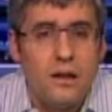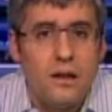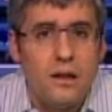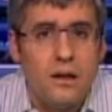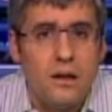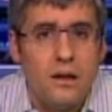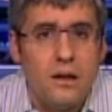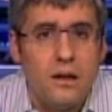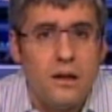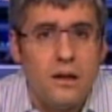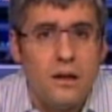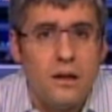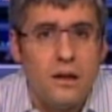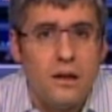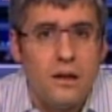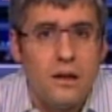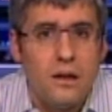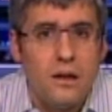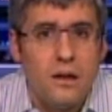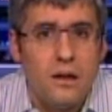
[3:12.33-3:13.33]

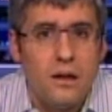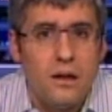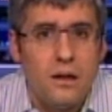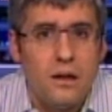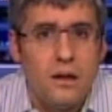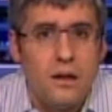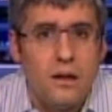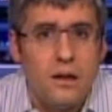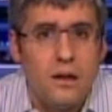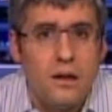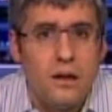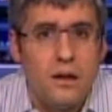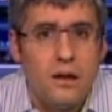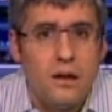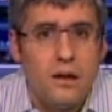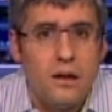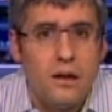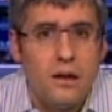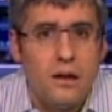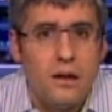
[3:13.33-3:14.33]

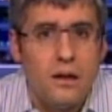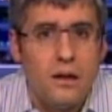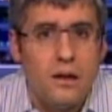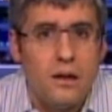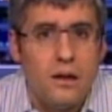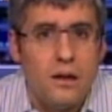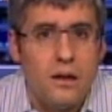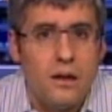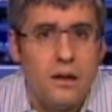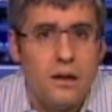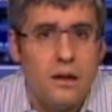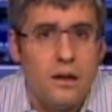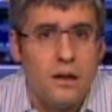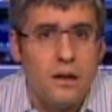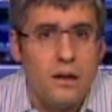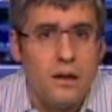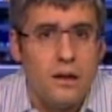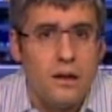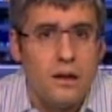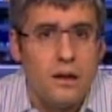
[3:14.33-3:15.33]

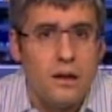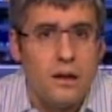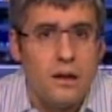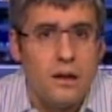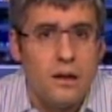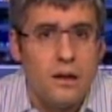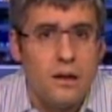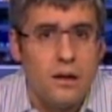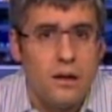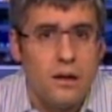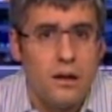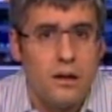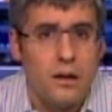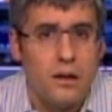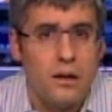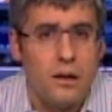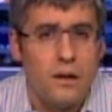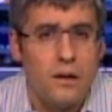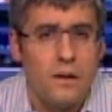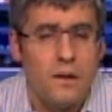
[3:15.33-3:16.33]

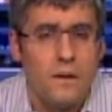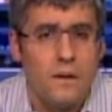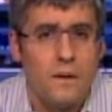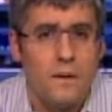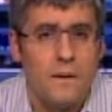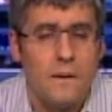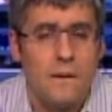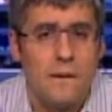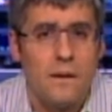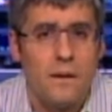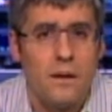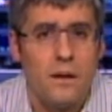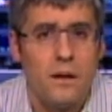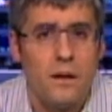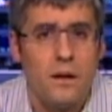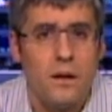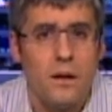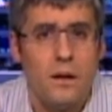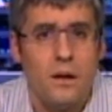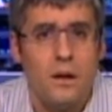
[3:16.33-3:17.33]

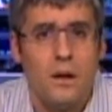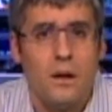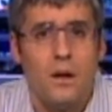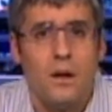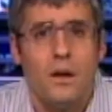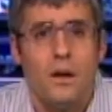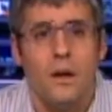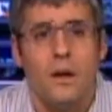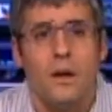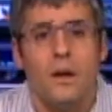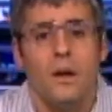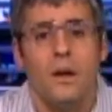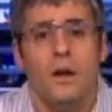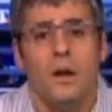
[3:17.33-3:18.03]
No words are spoken by the person on screen.